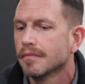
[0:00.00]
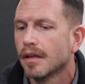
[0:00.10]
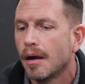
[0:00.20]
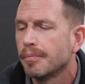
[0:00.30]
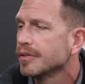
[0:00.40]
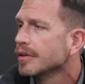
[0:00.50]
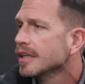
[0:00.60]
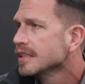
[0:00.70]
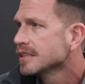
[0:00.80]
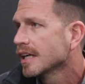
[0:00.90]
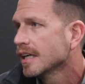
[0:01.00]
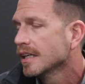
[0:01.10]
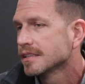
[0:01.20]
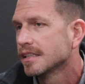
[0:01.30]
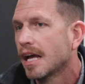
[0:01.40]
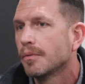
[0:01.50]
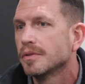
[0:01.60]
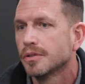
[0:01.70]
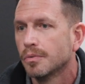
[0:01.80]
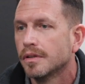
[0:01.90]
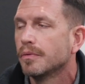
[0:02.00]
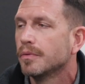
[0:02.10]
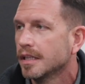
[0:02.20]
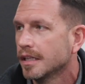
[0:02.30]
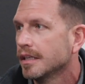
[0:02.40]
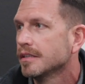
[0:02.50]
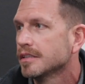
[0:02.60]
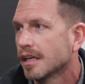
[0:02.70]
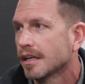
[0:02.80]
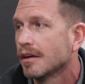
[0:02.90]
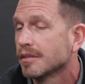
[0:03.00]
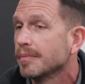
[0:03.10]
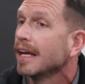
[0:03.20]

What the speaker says: opportunities, I guess, and that was the one that really stuck out to me.